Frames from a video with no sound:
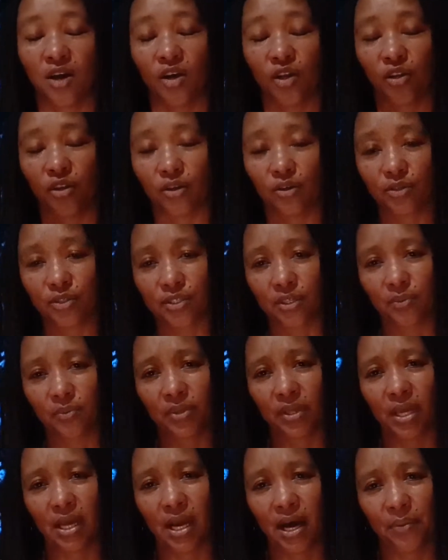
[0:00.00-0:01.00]
Now,
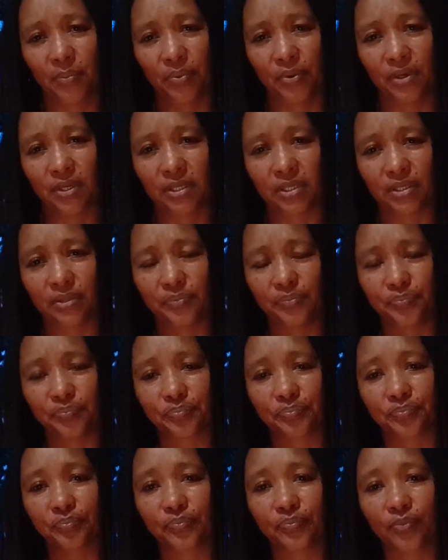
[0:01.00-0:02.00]
something happened
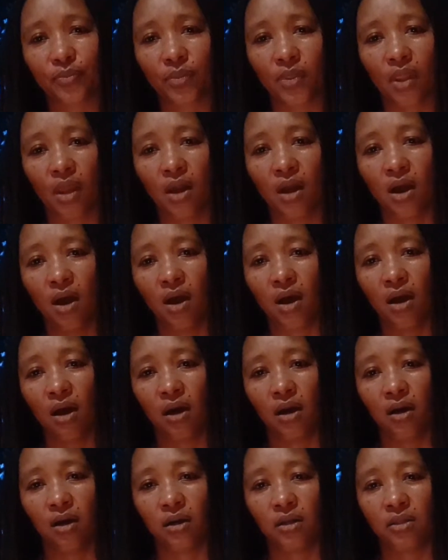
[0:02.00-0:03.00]

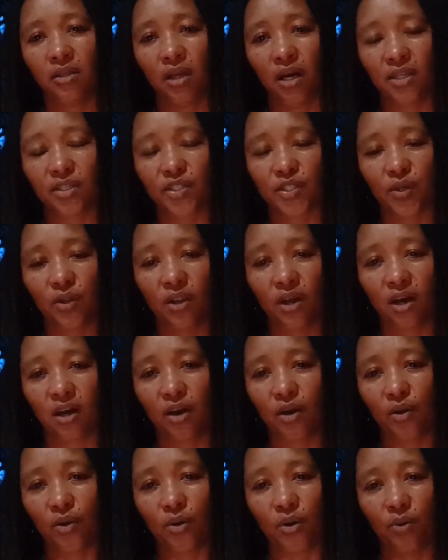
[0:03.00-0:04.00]
not so long
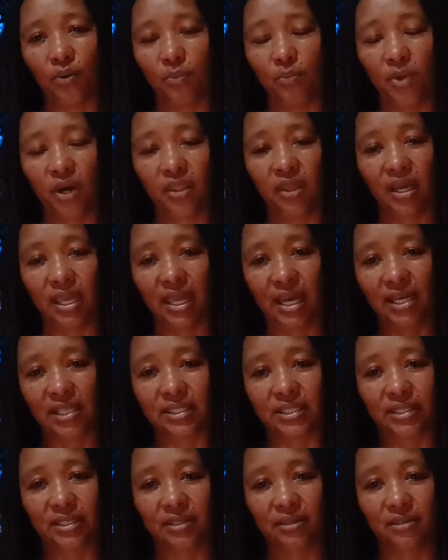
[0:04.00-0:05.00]
ago. Mother
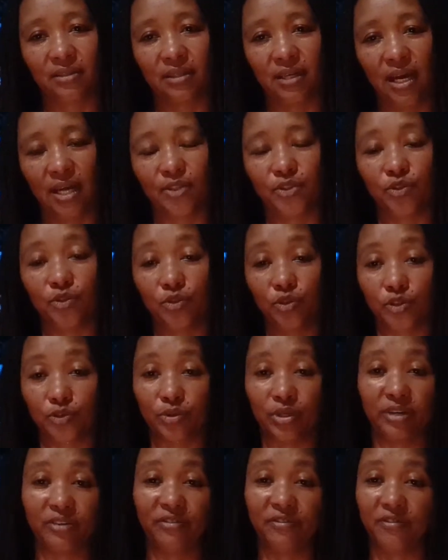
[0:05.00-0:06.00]
cat, as
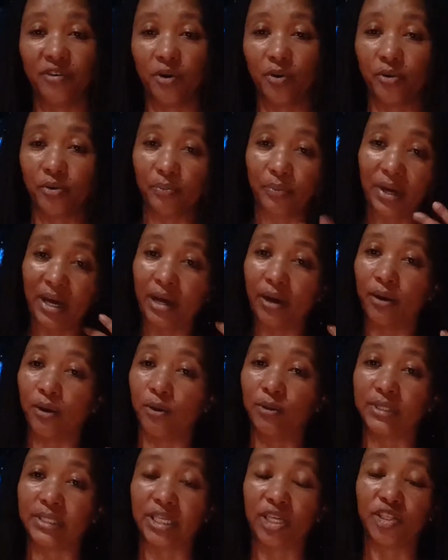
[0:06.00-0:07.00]
usual, found my
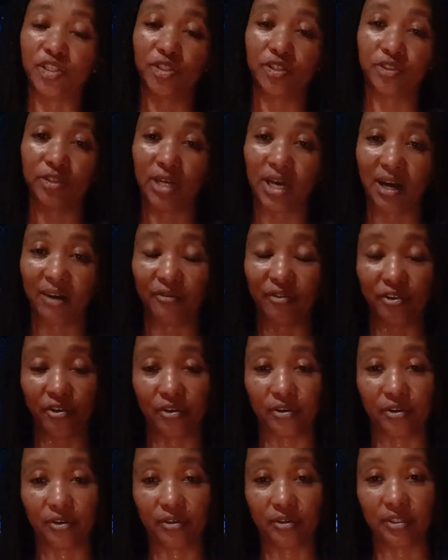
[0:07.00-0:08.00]
house and to have
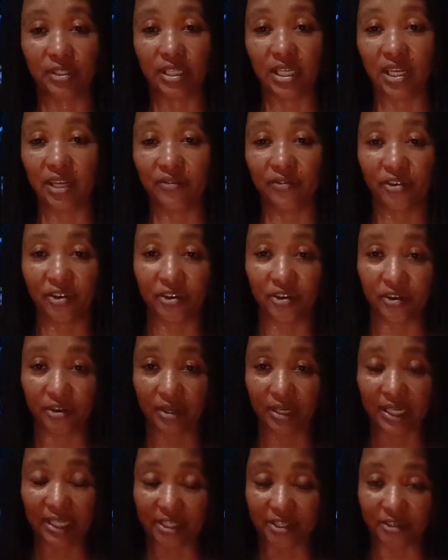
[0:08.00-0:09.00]
her deliver her
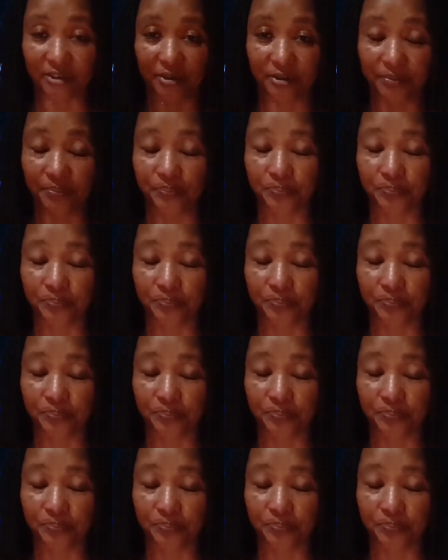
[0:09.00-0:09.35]
litter.